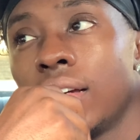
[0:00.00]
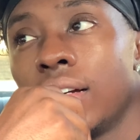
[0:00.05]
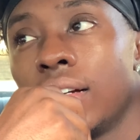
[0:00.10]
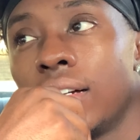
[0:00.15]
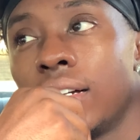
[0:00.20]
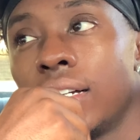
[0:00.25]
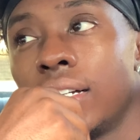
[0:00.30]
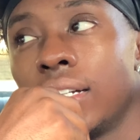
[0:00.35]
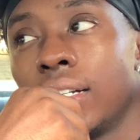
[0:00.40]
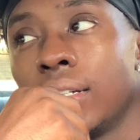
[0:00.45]

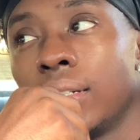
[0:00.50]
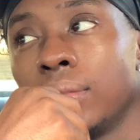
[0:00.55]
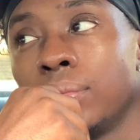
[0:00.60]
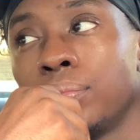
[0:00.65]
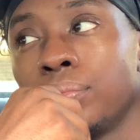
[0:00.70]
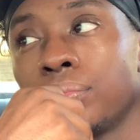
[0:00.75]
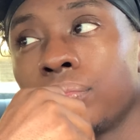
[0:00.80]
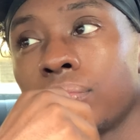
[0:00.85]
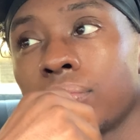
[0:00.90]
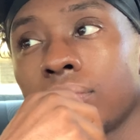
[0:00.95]
Uh,
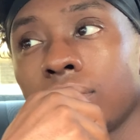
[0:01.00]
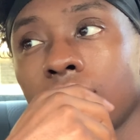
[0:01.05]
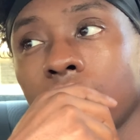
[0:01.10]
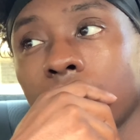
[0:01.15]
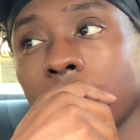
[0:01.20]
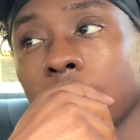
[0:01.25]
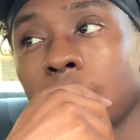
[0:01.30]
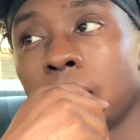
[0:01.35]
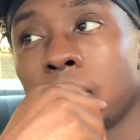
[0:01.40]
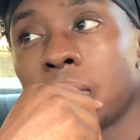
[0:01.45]
you know what
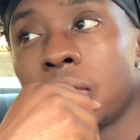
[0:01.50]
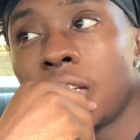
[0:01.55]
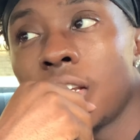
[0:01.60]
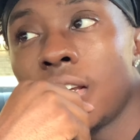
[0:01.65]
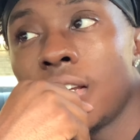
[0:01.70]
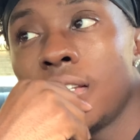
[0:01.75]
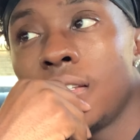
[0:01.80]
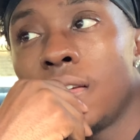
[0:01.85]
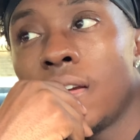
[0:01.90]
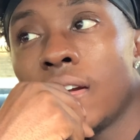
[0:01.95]
I'm
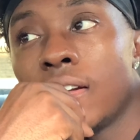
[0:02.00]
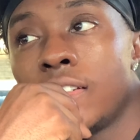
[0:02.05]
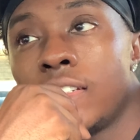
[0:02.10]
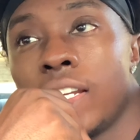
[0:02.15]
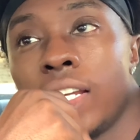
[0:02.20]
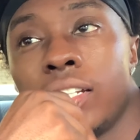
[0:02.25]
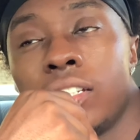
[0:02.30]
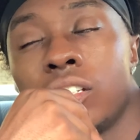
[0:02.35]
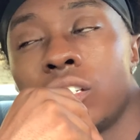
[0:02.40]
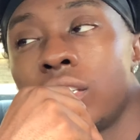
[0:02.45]
saying? You got to
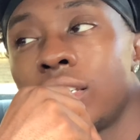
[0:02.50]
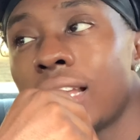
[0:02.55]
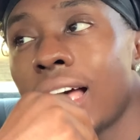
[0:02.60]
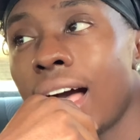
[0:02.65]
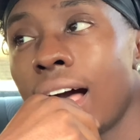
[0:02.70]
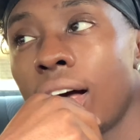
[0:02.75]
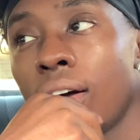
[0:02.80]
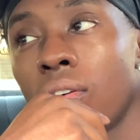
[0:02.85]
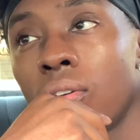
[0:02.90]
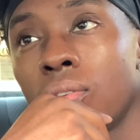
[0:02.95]
change your
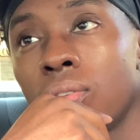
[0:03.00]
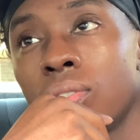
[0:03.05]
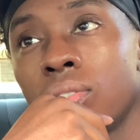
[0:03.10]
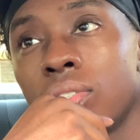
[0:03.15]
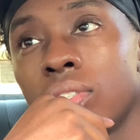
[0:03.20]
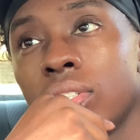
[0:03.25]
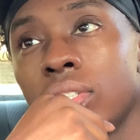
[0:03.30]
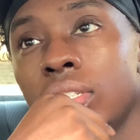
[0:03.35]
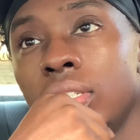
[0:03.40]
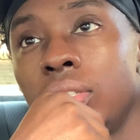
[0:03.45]
style.
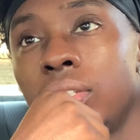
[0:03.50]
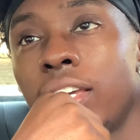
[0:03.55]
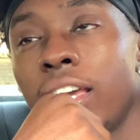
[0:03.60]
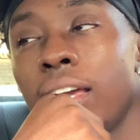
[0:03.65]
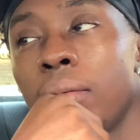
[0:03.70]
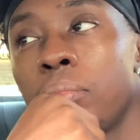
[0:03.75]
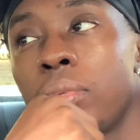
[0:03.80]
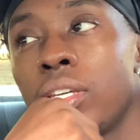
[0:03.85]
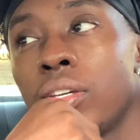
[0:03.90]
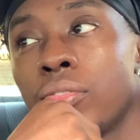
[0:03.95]
You
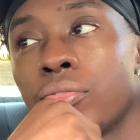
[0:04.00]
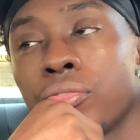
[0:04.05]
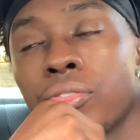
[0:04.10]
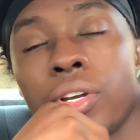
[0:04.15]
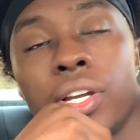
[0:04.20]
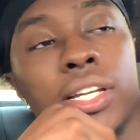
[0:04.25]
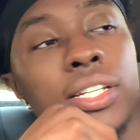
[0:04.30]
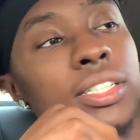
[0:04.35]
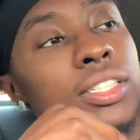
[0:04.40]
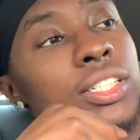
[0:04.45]
can't be
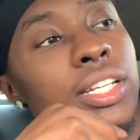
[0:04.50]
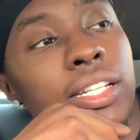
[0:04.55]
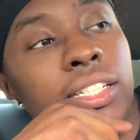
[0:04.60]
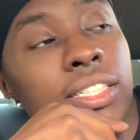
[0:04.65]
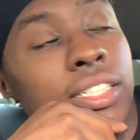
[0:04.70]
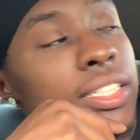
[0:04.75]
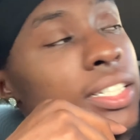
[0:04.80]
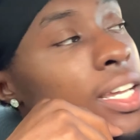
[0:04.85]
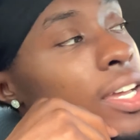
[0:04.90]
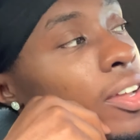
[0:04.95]
afraid to change
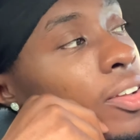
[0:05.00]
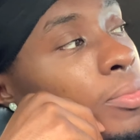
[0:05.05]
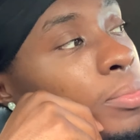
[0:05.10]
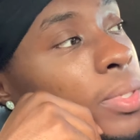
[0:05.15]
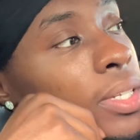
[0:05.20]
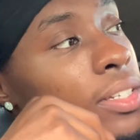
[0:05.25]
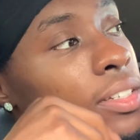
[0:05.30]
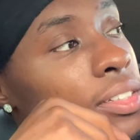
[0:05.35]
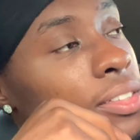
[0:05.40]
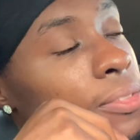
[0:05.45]
your style,
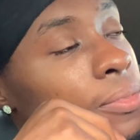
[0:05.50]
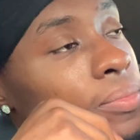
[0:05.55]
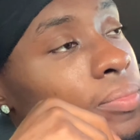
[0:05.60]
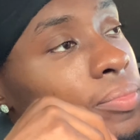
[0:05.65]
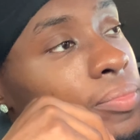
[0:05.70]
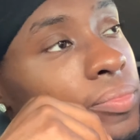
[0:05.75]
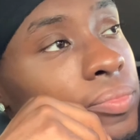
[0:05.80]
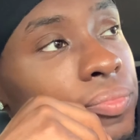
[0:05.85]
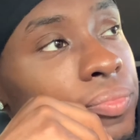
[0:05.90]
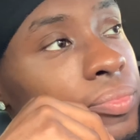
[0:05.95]
man.
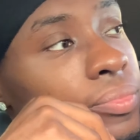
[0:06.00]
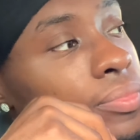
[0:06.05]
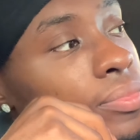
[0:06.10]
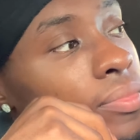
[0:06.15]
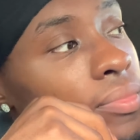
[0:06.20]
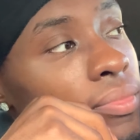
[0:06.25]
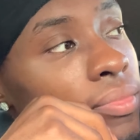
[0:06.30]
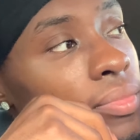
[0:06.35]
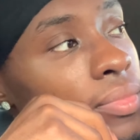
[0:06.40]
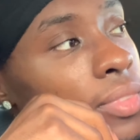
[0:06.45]

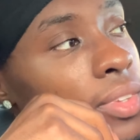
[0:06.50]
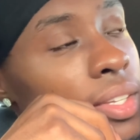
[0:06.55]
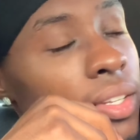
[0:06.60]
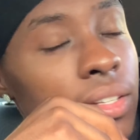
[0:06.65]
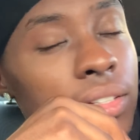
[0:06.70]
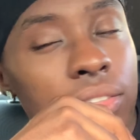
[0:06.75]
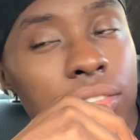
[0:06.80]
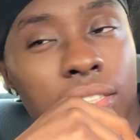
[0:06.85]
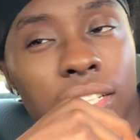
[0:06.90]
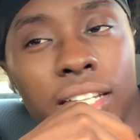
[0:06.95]

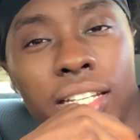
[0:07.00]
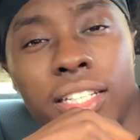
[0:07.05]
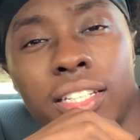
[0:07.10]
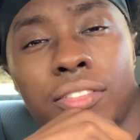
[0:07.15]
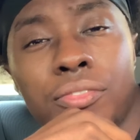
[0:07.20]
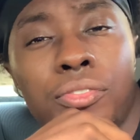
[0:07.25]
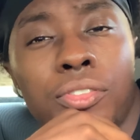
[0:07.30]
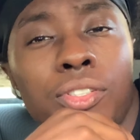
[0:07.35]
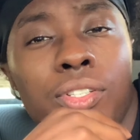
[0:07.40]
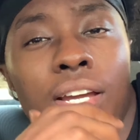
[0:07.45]
Like
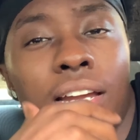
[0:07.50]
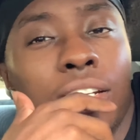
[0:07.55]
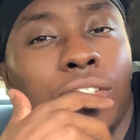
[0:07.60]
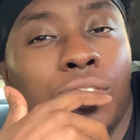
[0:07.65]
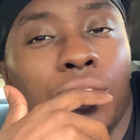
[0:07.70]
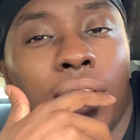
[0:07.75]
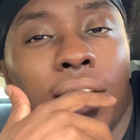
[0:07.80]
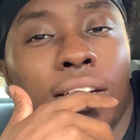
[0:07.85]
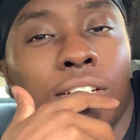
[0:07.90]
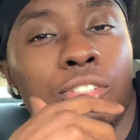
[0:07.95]
if you gotta,
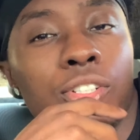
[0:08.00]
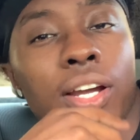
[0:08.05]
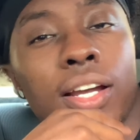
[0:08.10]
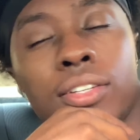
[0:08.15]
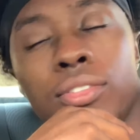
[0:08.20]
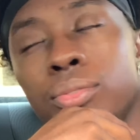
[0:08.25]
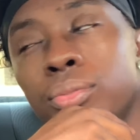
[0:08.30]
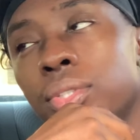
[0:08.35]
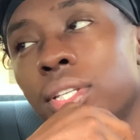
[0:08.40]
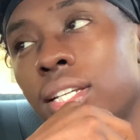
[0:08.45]
you gotta try
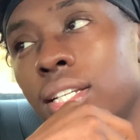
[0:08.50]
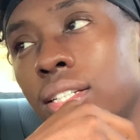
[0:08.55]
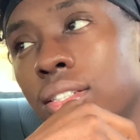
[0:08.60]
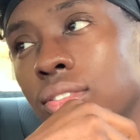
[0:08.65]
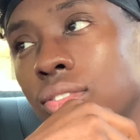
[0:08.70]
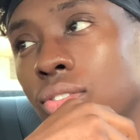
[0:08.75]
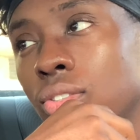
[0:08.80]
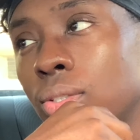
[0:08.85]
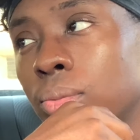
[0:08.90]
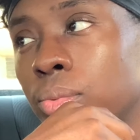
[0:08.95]
new
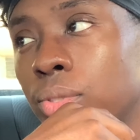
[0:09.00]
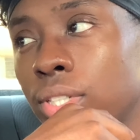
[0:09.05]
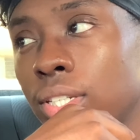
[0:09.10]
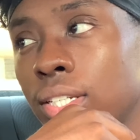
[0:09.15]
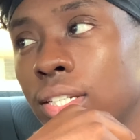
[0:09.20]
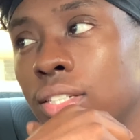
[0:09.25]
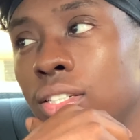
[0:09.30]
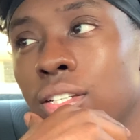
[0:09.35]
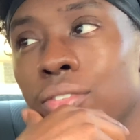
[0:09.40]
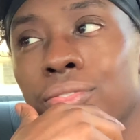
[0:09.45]
things. You know what I'm
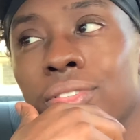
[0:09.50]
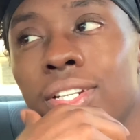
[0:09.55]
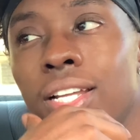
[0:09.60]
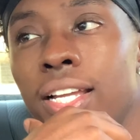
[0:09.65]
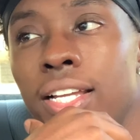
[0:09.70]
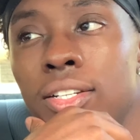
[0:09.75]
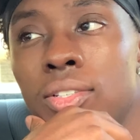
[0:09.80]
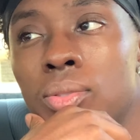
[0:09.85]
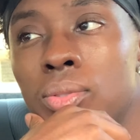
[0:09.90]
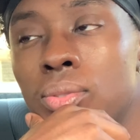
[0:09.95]
saying? Different
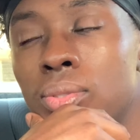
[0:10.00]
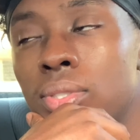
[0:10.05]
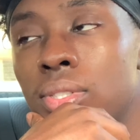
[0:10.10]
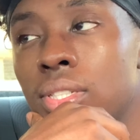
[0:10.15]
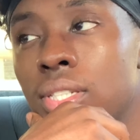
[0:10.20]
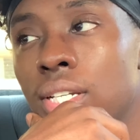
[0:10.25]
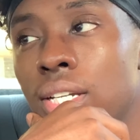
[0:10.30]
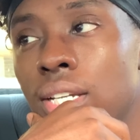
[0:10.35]
angles